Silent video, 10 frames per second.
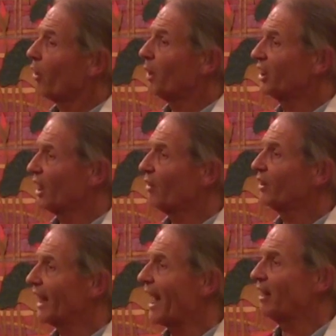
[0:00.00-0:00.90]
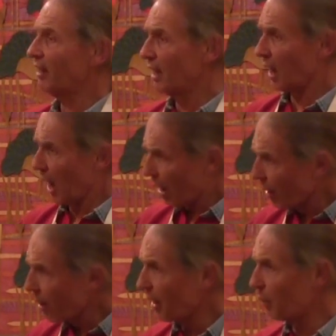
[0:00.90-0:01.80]
of myself as anything
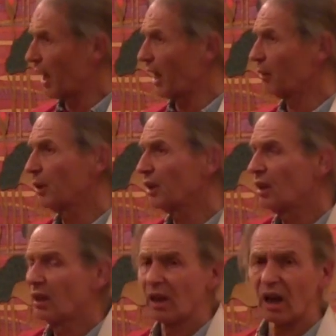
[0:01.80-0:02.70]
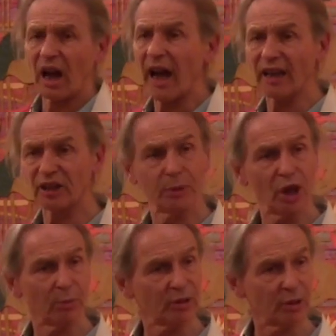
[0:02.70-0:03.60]
other than a man, but I had to be
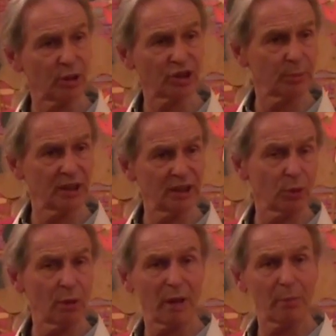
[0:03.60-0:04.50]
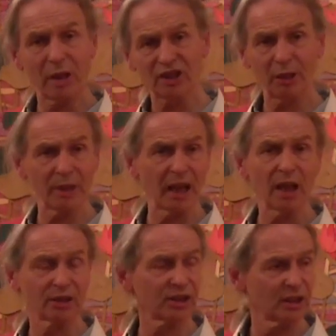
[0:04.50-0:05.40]
open to the possibility, well, maybe I was something
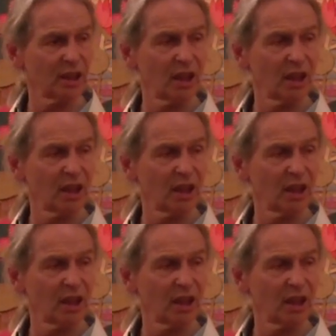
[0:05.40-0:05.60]
else.